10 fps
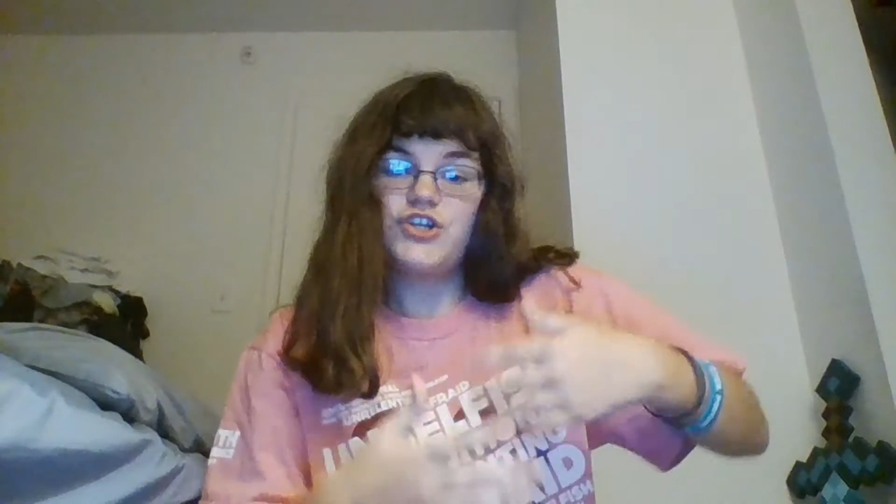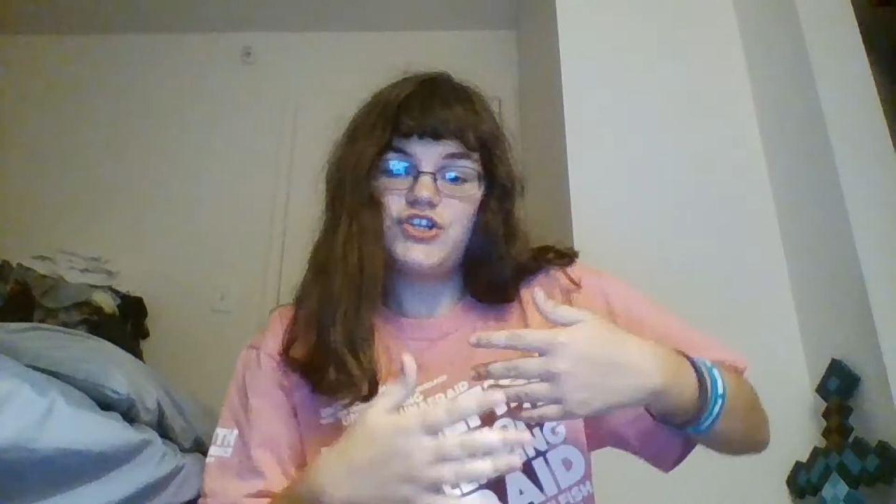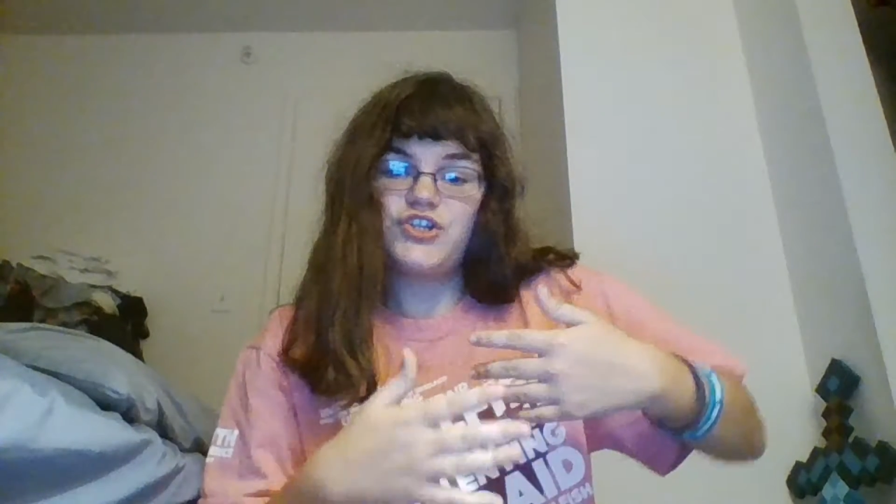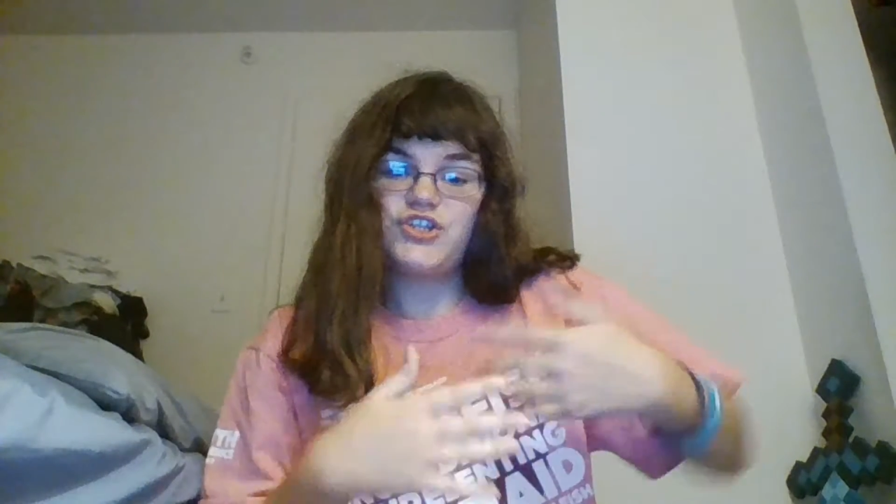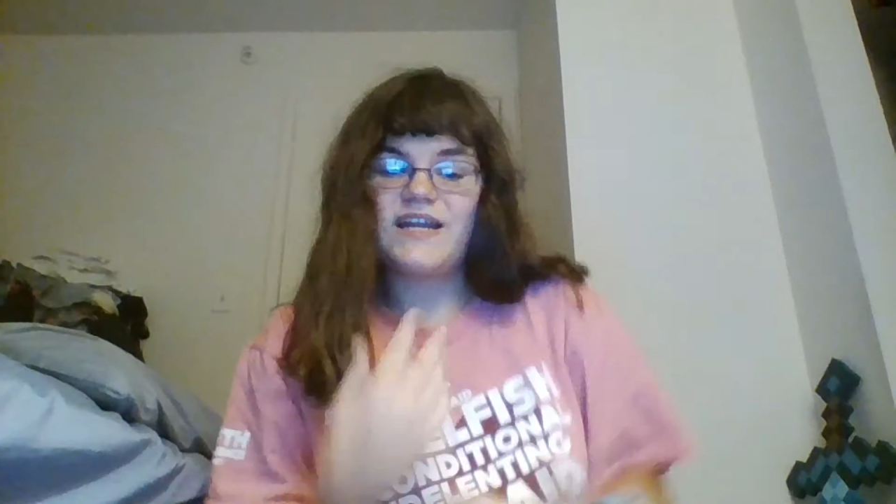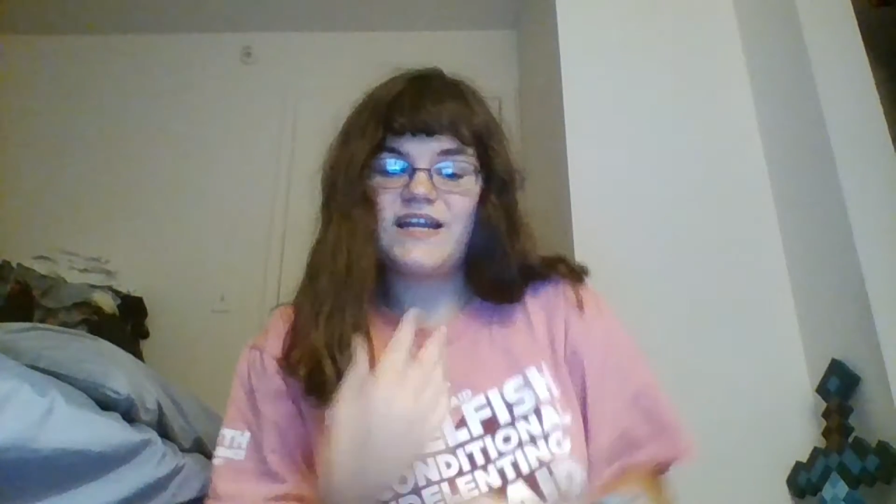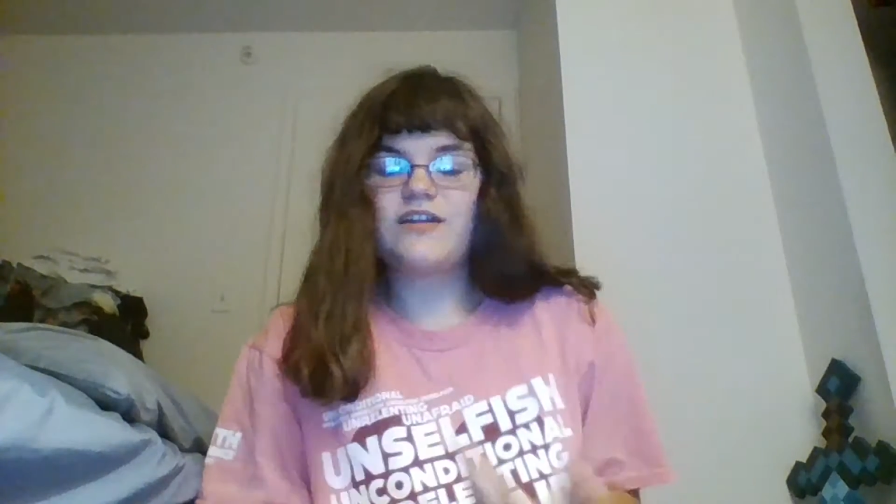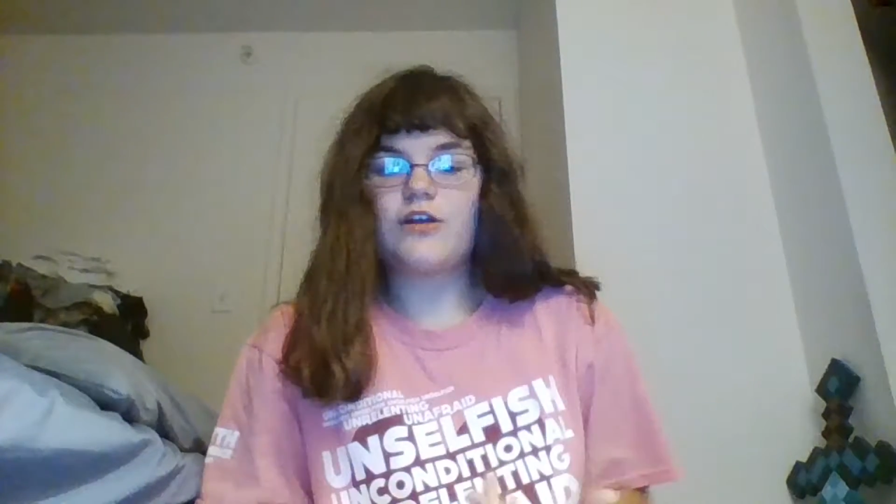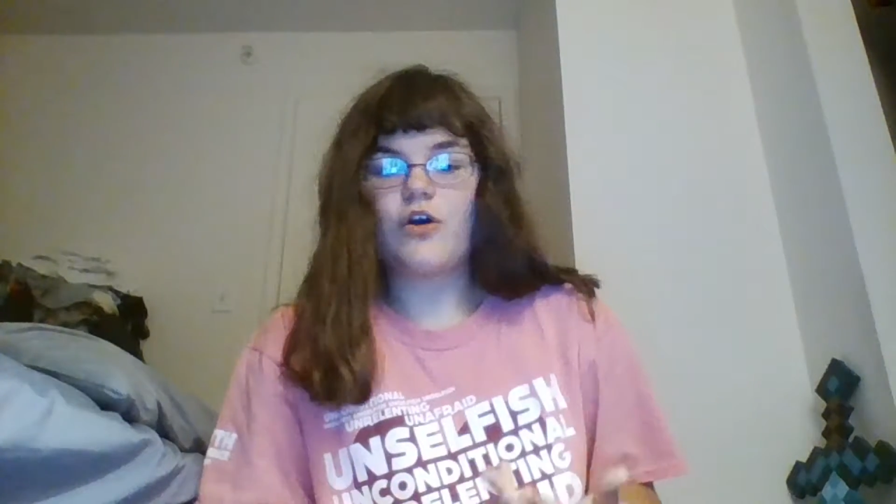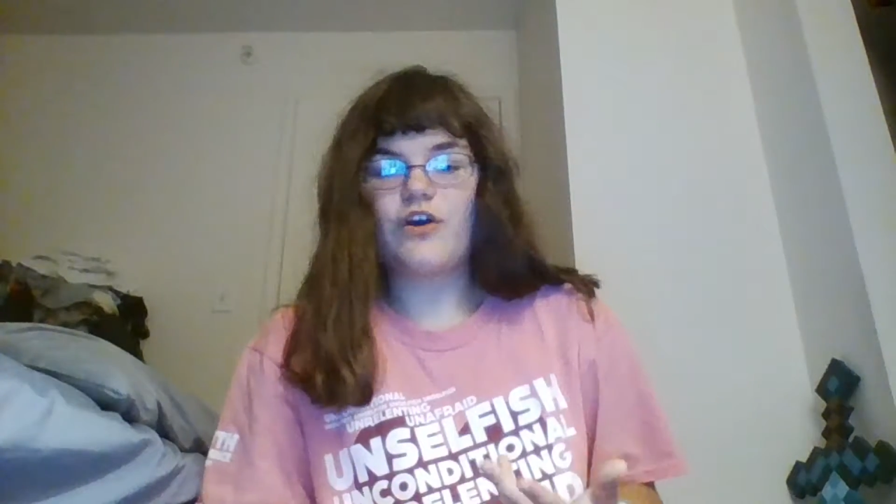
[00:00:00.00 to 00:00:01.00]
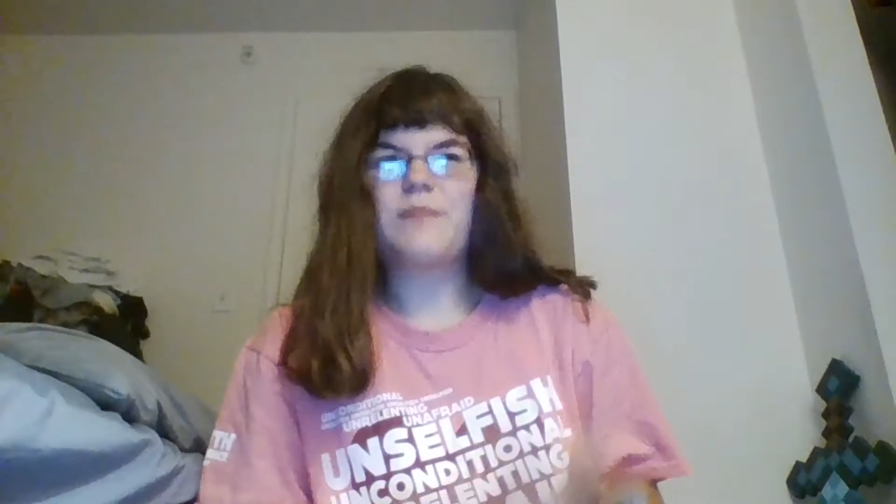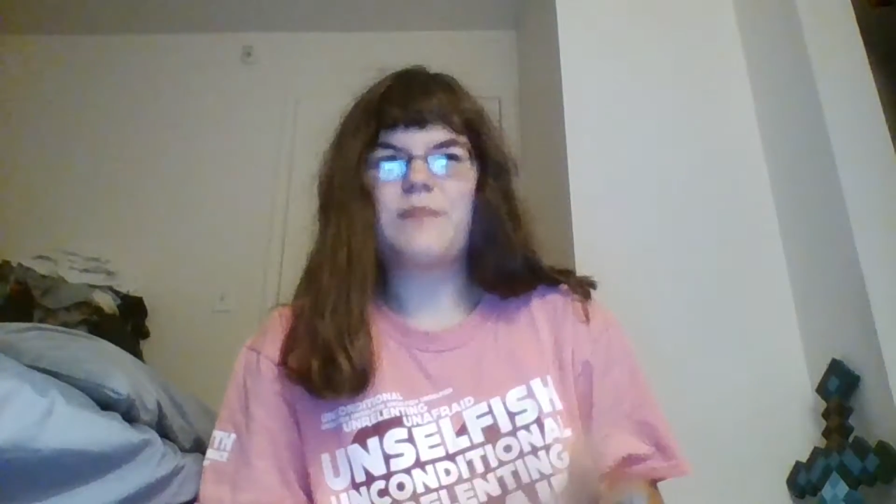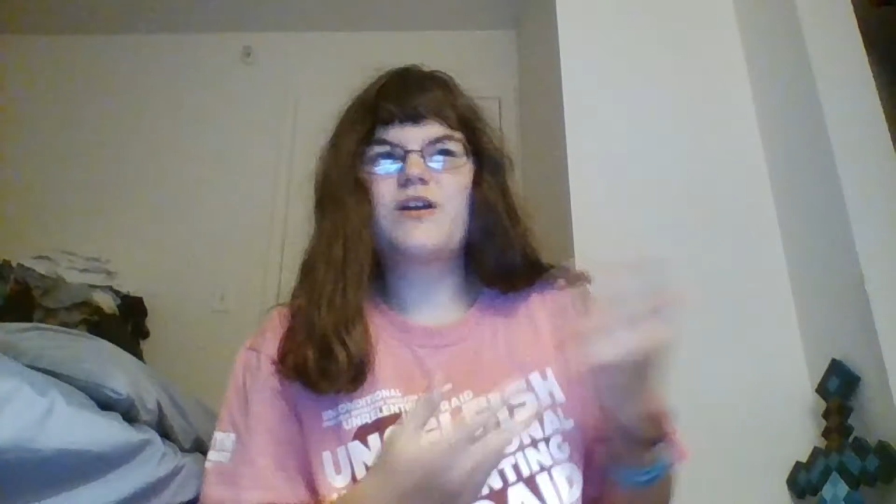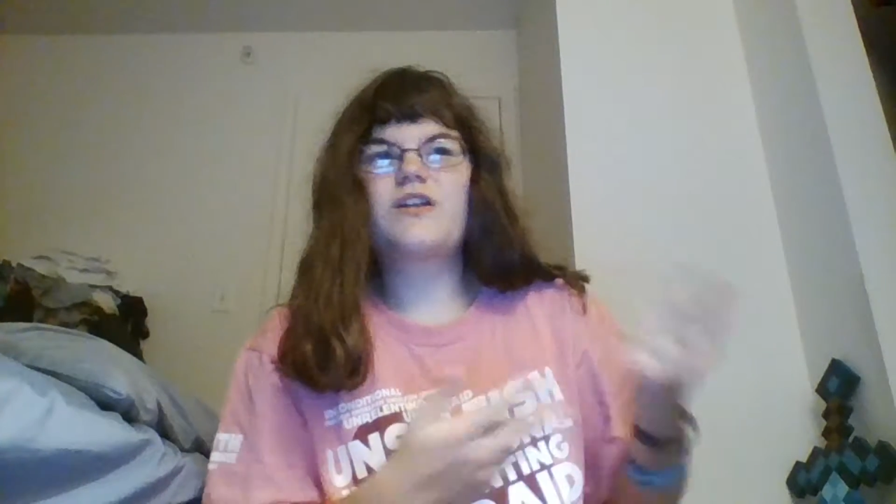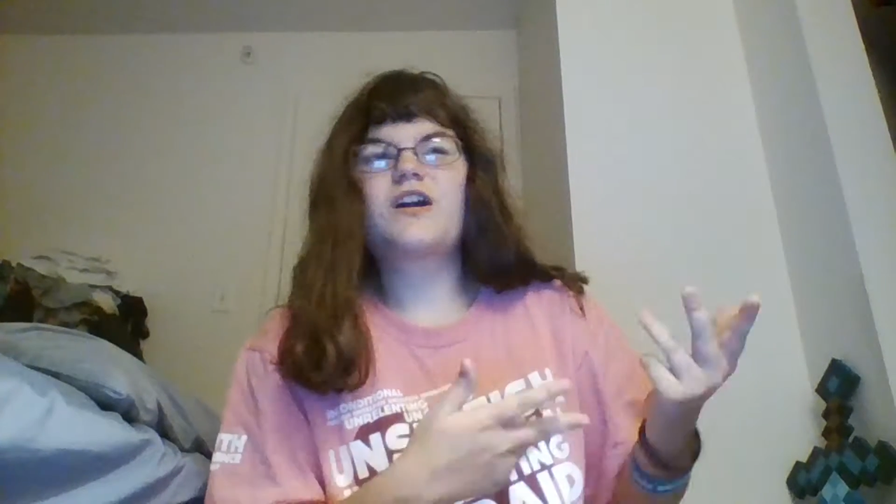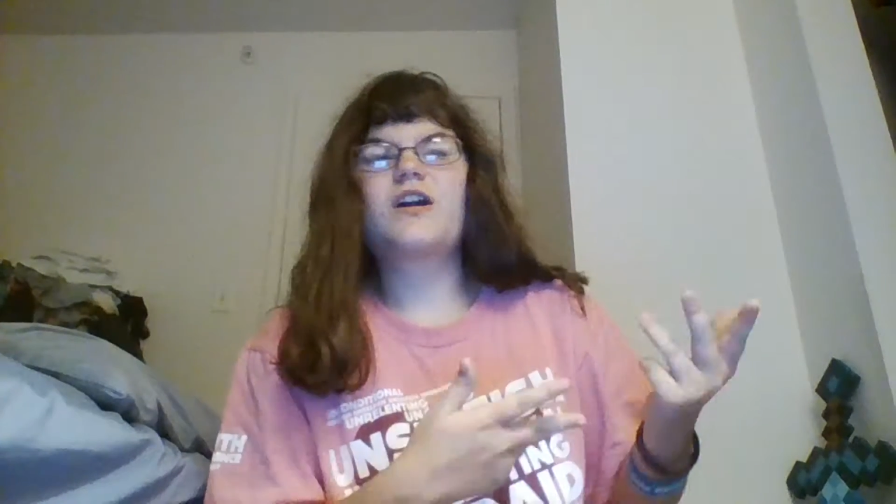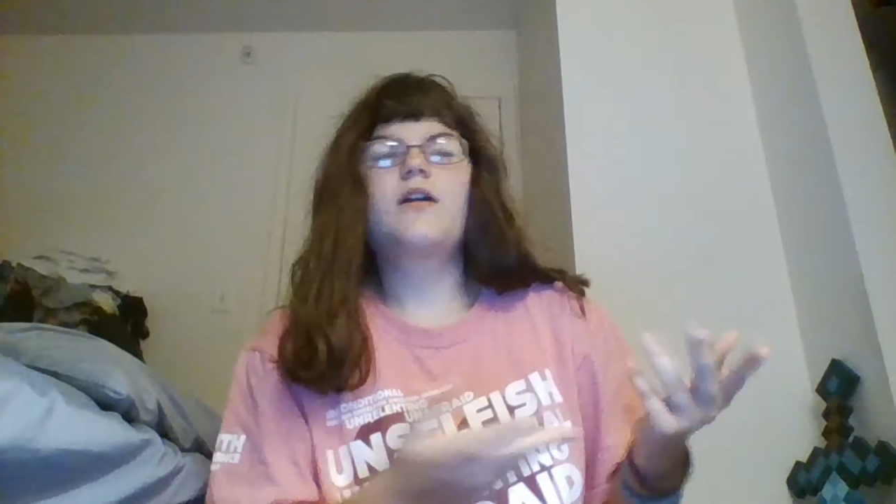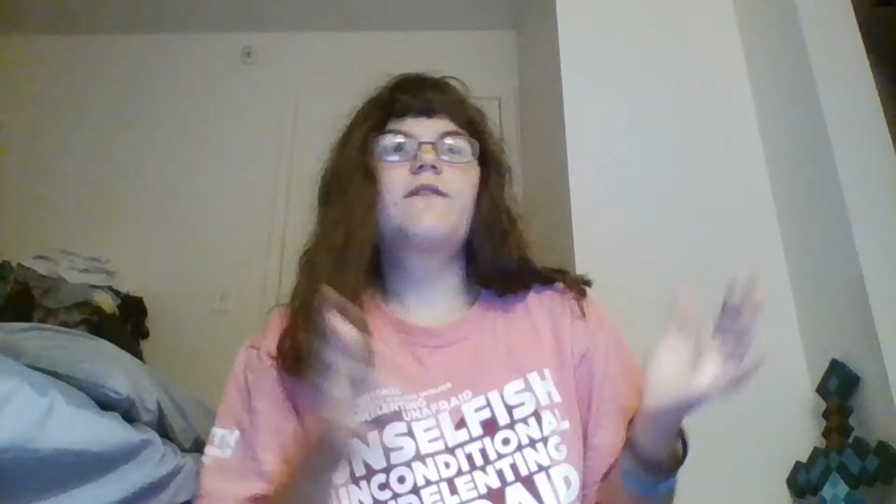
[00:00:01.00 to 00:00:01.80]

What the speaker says: she didn't know, because my brother,